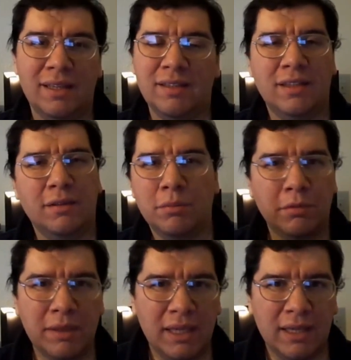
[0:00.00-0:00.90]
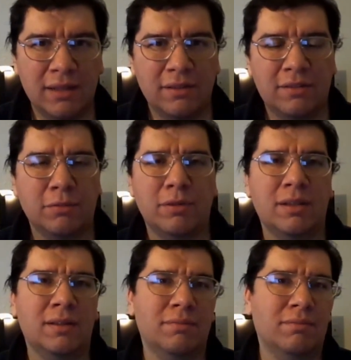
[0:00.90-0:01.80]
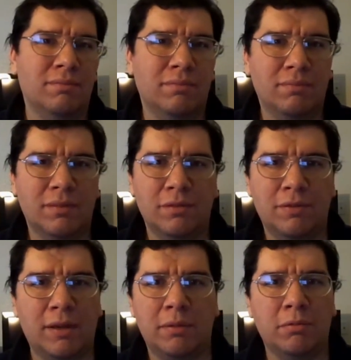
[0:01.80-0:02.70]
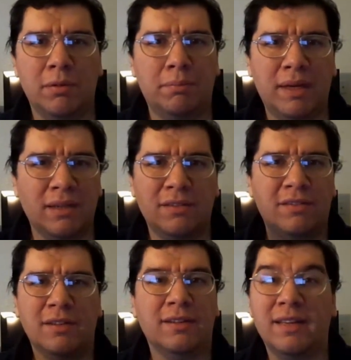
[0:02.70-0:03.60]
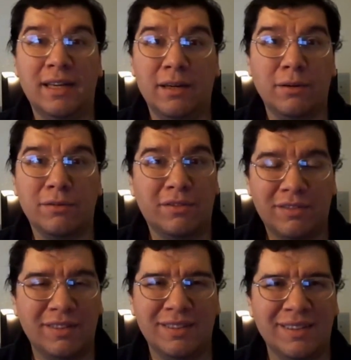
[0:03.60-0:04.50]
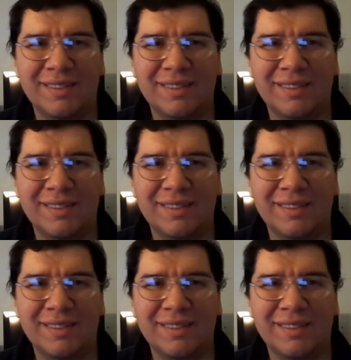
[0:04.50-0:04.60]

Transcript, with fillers: And then the movie ends when the family went back inside the house.